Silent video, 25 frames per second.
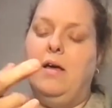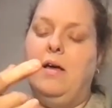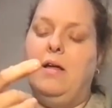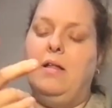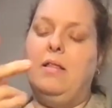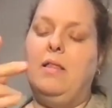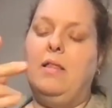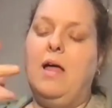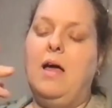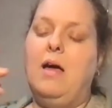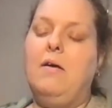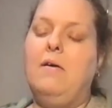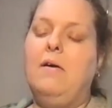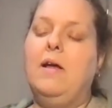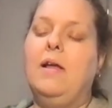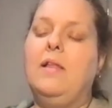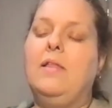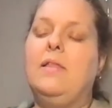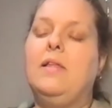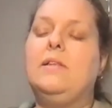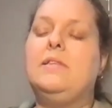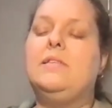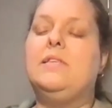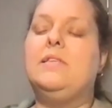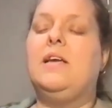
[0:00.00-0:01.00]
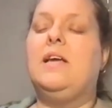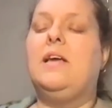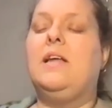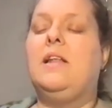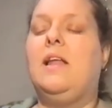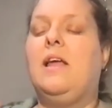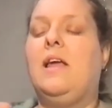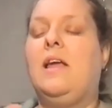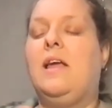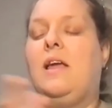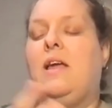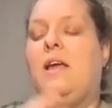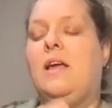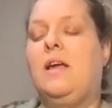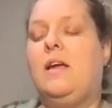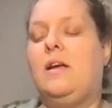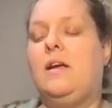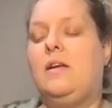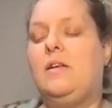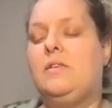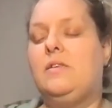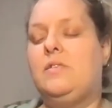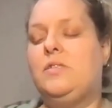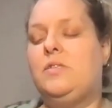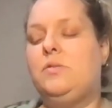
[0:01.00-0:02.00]
allowing the
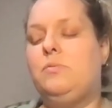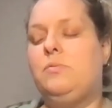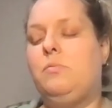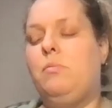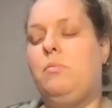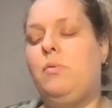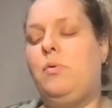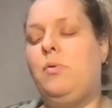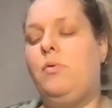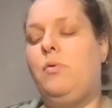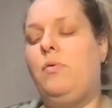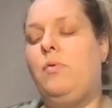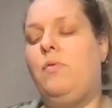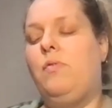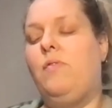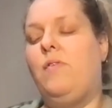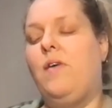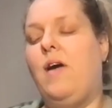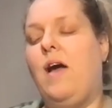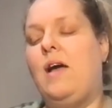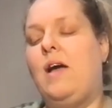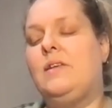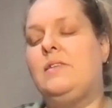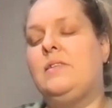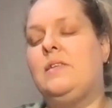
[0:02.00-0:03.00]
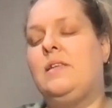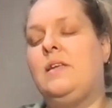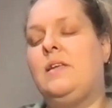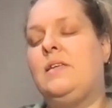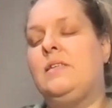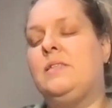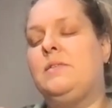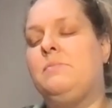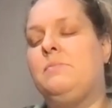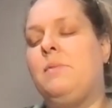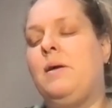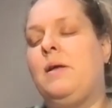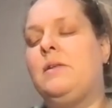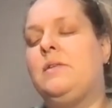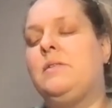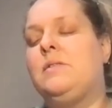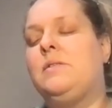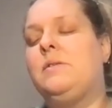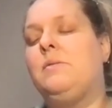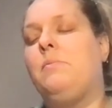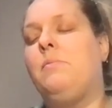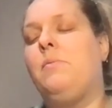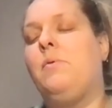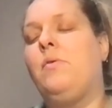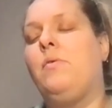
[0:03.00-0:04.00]
DNA to move as it is meant
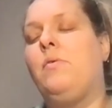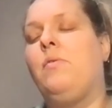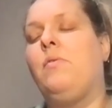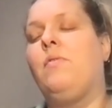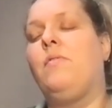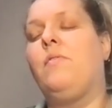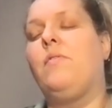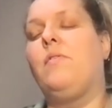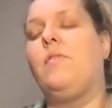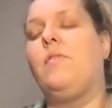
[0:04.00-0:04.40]
to move